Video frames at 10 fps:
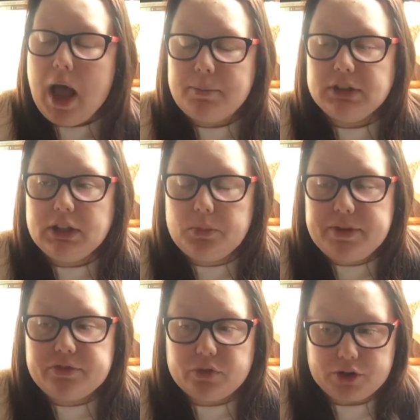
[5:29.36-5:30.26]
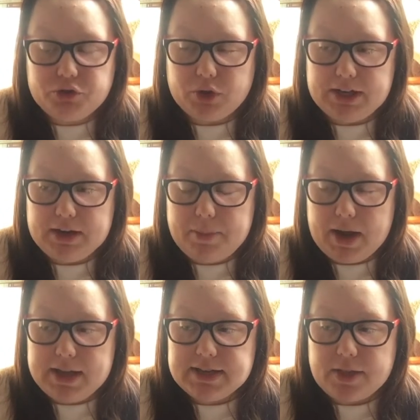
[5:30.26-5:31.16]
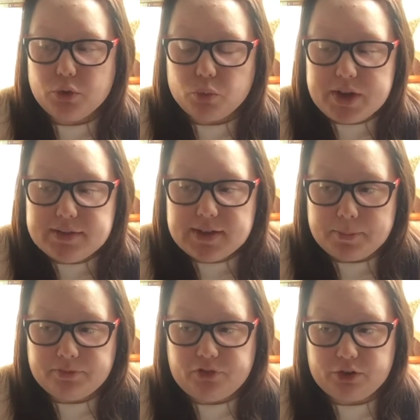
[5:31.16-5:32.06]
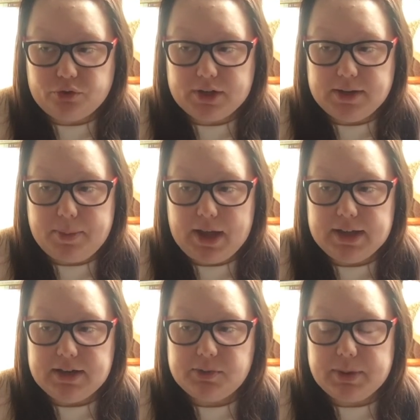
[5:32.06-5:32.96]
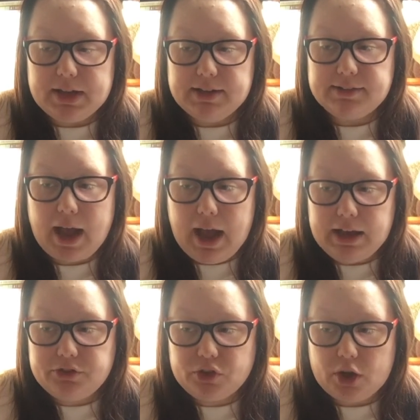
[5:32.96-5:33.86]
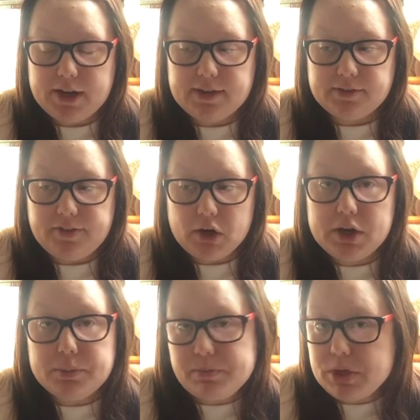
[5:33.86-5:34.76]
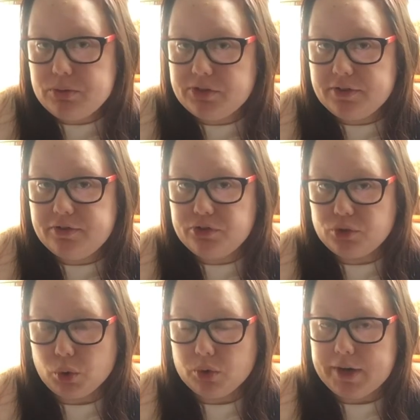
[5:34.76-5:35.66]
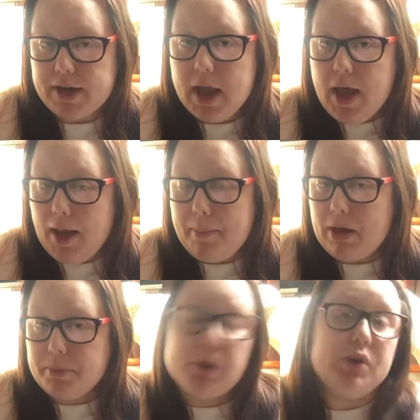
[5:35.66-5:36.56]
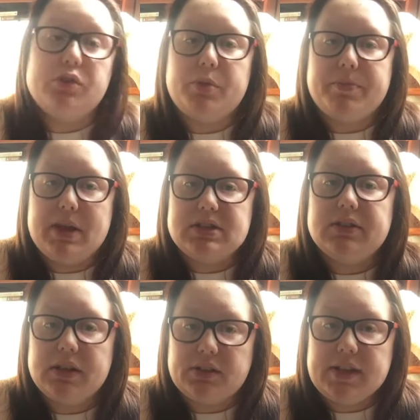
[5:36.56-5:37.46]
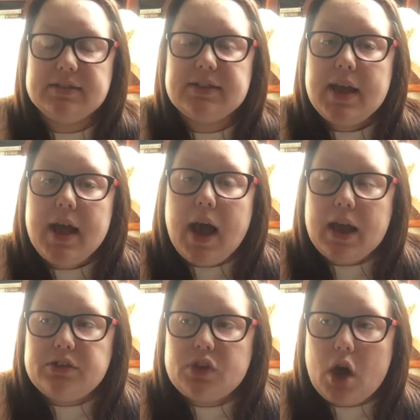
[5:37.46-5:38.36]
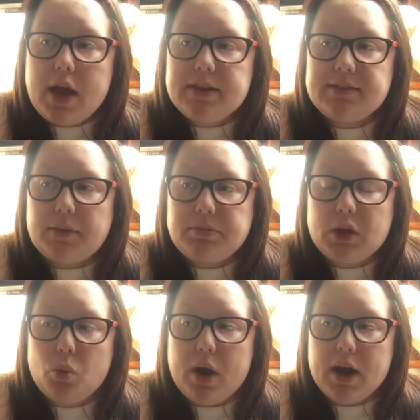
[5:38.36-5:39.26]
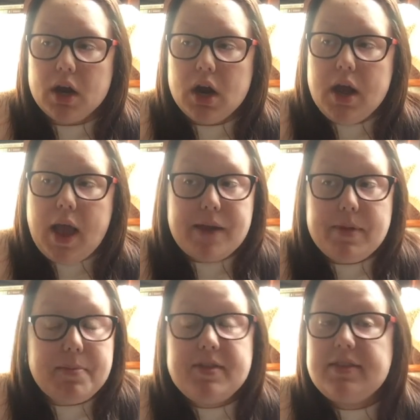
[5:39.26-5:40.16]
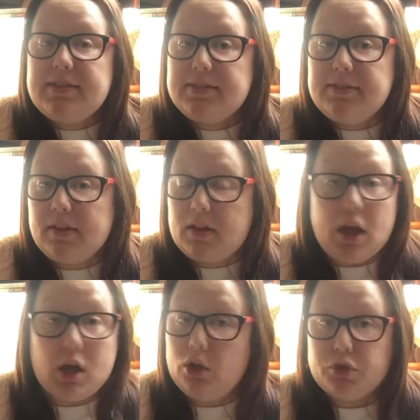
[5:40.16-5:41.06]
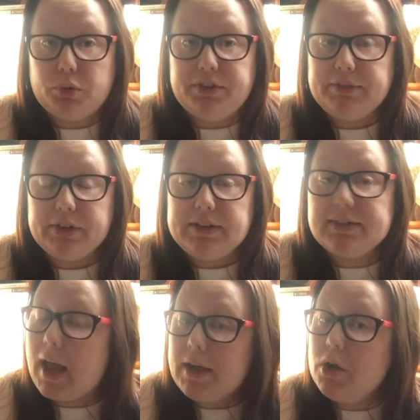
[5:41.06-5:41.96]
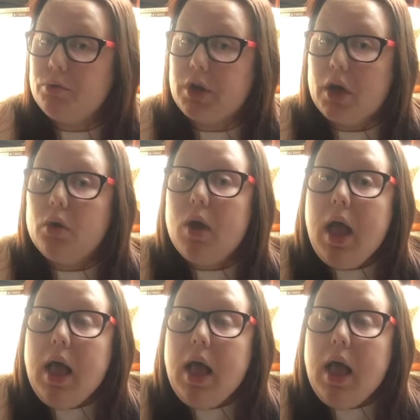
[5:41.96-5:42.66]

I'm a little bit frustrated by it. And the reason I'm frustrated by it is because I saw it as a very abusive story about a person with mental illness. I saw it as something where, and maybe this is the cultural difference, I don't know